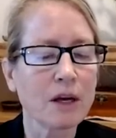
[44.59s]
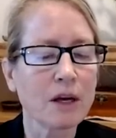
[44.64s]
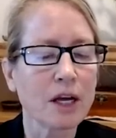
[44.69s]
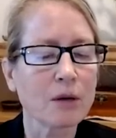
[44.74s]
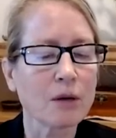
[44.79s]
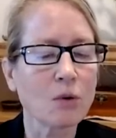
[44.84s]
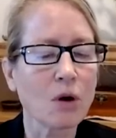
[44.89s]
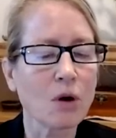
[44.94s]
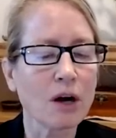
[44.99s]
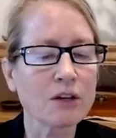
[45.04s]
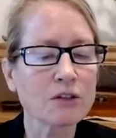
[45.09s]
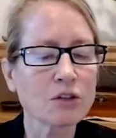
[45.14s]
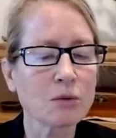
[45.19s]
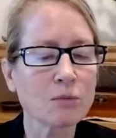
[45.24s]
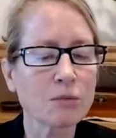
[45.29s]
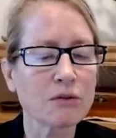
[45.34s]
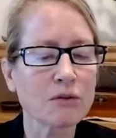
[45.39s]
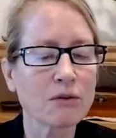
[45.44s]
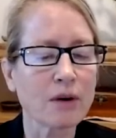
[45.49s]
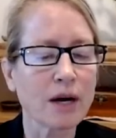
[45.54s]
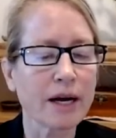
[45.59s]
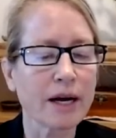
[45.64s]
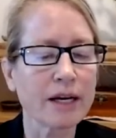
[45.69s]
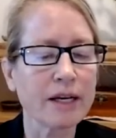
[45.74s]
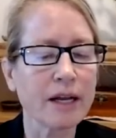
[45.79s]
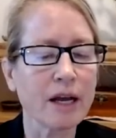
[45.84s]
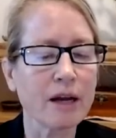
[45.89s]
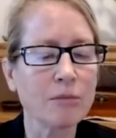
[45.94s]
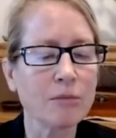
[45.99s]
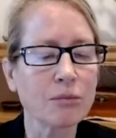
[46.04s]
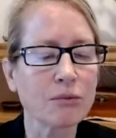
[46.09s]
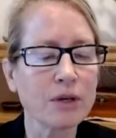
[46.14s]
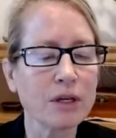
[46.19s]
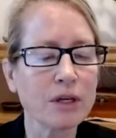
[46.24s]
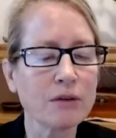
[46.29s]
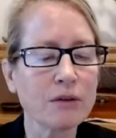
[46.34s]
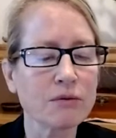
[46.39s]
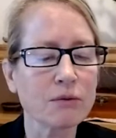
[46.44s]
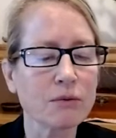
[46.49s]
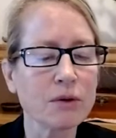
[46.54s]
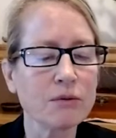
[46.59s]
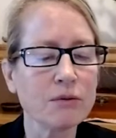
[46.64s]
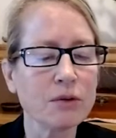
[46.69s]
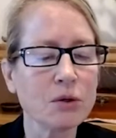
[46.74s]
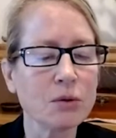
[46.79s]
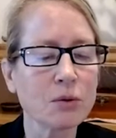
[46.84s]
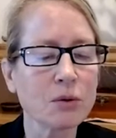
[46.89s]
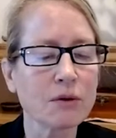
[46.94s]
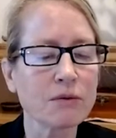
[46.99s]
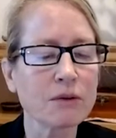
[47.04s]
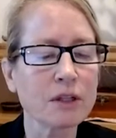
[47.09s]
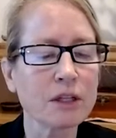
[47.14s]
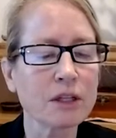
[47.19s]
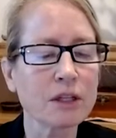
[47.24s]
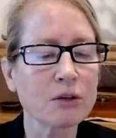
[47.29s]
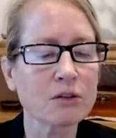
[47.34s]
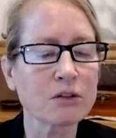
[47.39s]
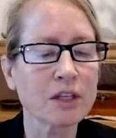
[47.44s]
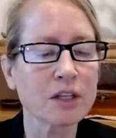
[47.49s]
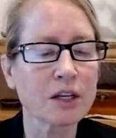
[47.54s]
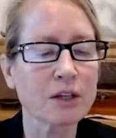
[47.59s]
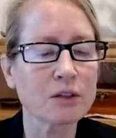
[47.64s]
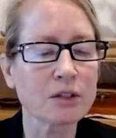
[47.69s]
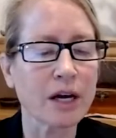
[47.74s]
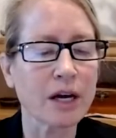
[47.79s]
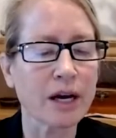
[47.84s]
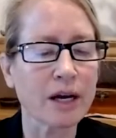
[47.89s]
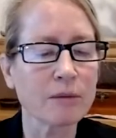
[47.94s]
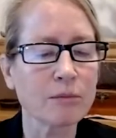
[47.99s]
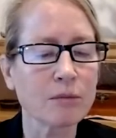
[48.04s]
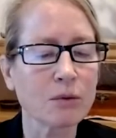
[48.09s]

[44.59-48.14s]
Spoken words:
and will also provide a brief review of clear cell type